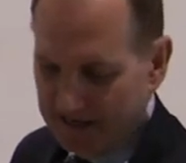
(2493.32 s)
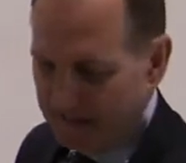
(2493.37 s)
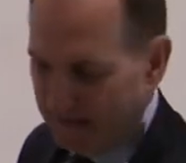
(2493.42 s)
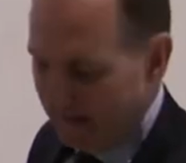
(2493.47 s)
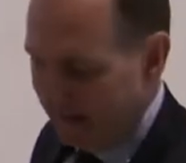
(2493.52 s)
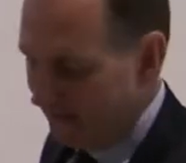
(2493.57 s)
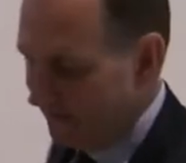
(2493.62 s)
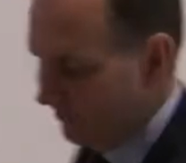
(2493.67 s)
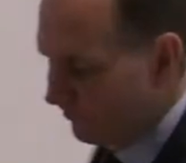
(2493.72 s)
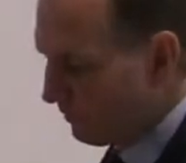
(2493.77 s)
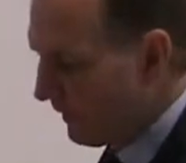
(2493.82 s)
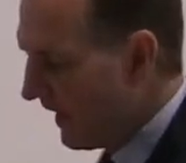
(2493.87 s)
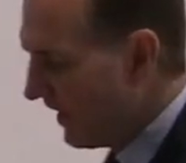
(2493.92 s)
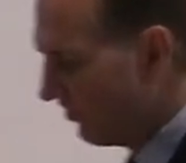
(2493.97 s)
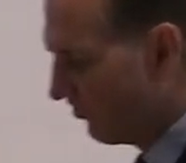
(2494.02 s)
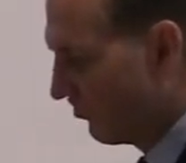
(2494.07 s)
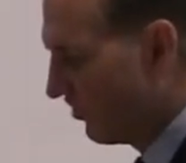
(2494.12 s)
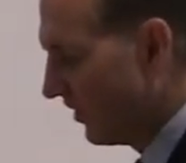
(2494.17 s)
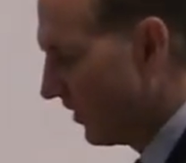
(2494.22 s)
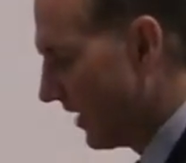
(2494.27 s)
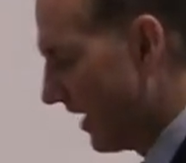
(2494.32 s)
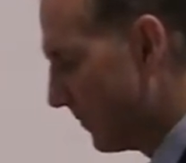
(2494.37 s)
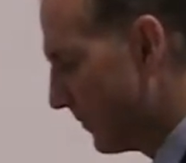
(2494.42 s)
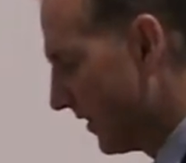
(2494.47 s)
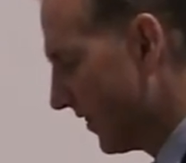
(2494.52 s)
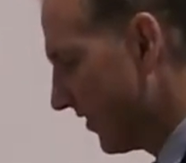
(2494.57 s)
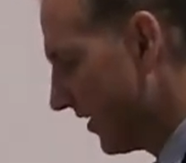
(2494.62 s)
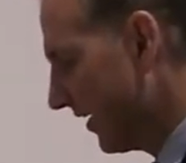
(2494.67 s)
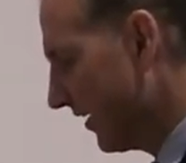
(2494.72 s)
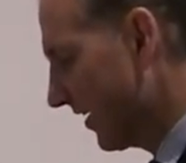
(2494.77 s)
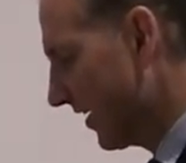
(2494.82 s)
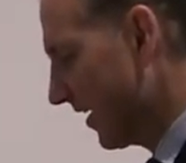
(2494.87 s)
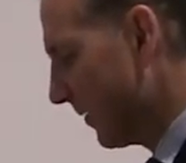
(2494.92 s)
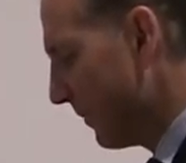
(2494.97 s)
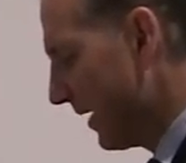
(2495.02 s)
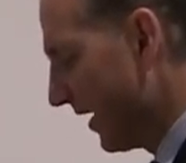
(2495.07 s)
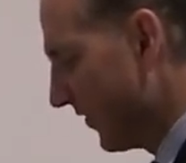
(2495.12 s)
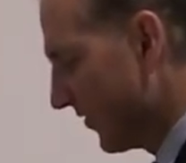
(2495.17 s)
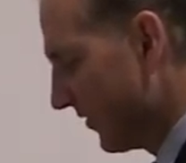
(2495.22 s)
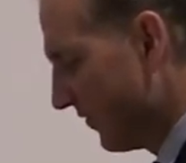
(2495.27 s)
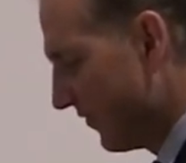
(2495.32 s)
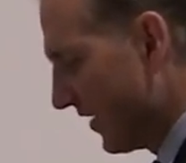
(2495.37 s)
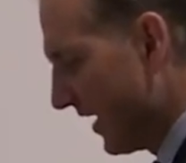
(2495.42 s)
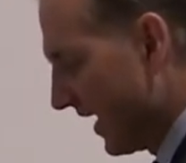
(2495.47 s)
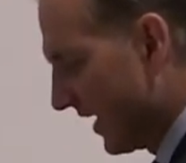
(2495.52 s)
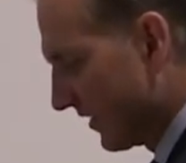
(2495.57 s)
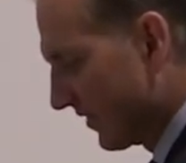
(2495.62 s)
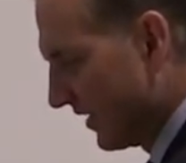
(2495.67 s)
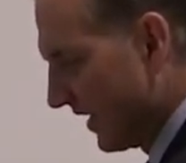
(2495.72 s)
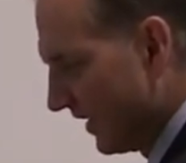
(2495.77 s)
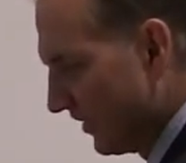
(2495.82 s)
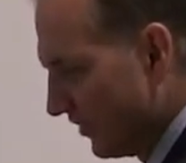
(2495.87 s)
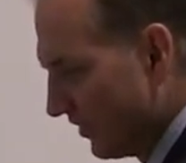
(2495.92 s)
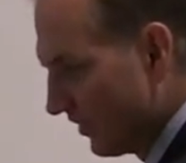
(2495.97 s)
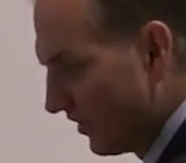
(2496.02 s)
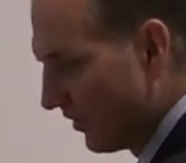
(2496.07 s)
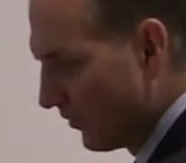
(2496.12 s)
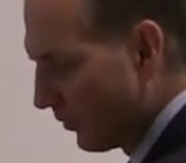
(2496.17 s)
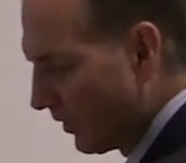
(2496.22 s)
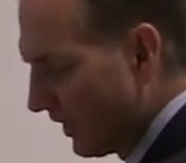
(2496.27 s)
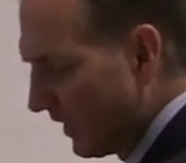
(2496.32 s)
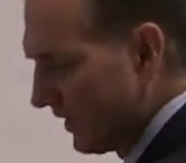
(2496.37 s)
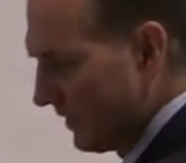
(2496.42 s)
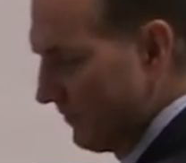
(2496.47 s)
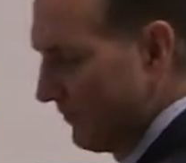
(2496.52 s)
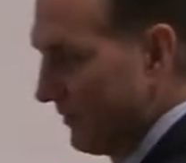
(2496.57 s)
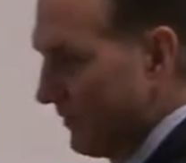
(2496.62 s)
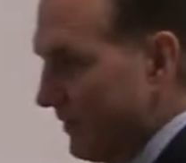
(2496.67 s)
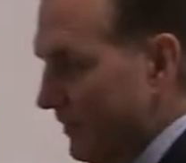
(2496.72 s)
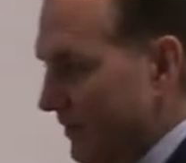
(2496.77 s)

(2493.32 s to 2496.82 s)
And this past year, I've been thinking about the fact that, you know what?